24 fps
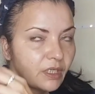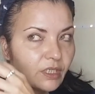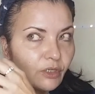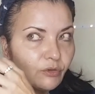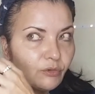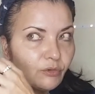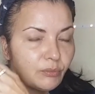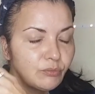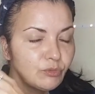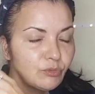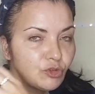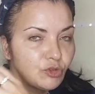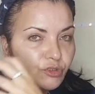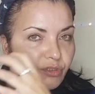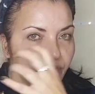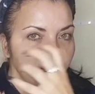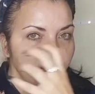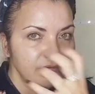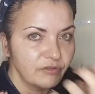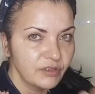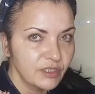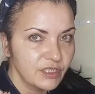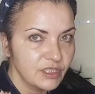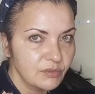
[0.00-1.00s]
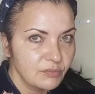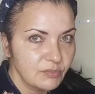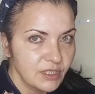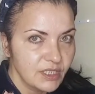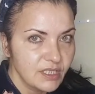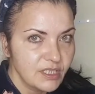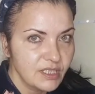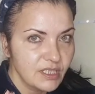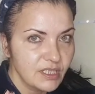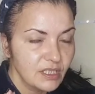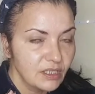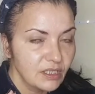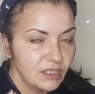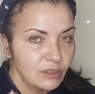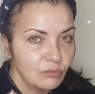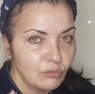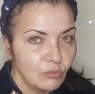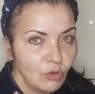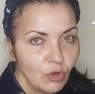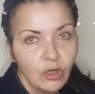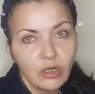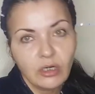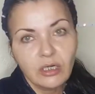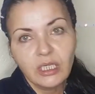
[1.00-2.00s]
Now I'm using vitamin C in
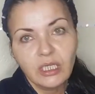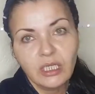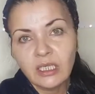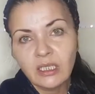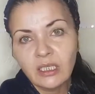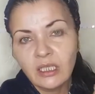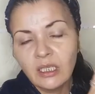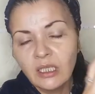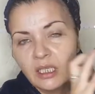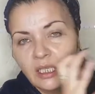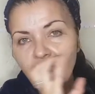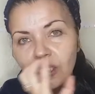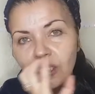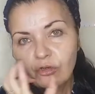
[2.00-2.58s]
the morning,